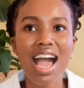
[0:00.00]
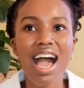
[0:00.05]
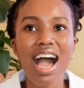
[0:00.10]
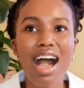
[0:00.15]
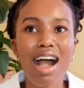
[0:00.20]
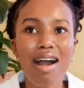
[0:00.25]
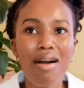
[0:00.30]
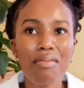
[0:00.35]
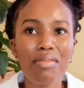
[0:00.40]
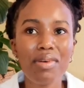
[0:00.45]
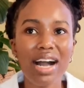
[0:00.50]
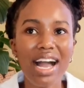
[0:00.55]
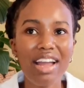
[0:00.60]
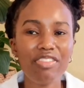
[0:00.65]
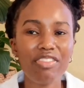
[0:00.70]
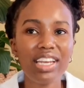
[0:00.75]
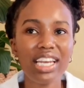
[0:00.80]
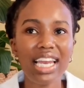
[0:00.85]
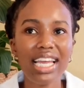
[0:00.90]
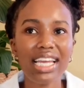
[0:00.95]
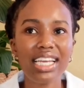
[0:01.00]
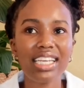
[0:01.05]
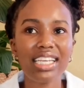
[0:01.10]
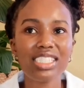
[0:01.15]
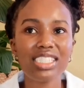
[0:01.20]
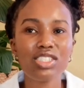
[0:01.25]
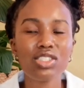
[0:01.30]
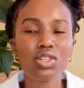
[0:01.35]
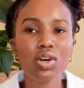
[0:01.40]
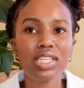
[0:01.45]
um, I feel like
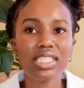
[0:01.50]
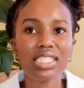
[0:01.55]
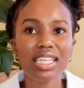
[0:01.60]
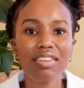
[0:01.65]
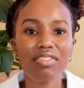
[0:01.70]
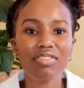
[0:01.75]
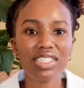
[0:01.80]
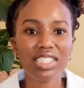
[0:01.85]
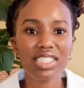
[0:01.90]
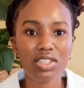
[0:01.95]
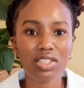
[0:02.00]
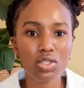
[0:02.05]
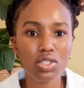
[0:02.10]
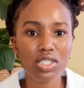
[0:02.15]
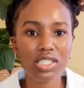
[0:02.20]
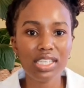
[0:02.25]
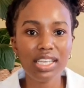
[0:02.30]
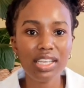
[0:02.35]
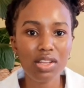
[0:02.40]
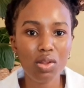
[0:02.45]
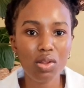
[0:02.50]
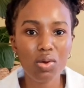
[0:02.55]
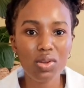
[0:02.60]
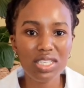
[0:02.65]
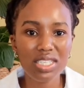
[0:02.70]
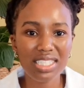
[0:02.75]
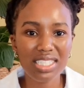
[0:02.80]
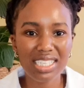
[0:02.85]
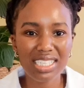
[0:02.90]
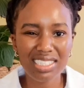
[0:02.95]
it's not a physical skill or a
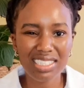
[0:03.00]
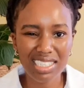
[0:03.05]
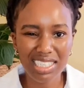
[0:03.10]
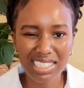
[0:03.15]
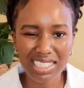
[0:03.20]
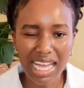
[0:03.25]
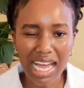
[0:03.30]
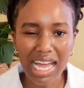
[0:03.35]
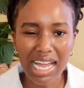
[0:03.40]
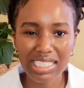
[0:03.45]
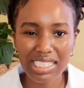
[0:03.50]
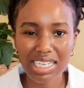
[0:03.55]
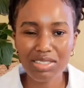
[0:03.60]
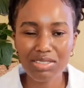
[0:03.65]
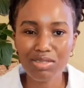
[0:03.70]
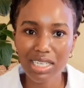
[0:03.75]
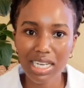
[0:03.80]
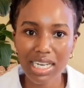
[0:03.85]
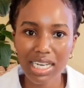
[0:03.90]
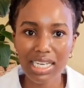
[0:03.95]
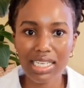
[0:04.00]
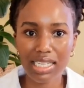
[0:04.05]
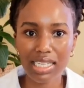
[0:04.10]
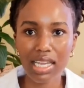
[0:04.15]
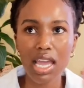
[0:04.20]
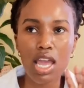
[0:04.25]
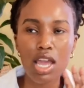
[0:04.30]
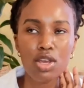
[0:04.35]
skill sesandla really.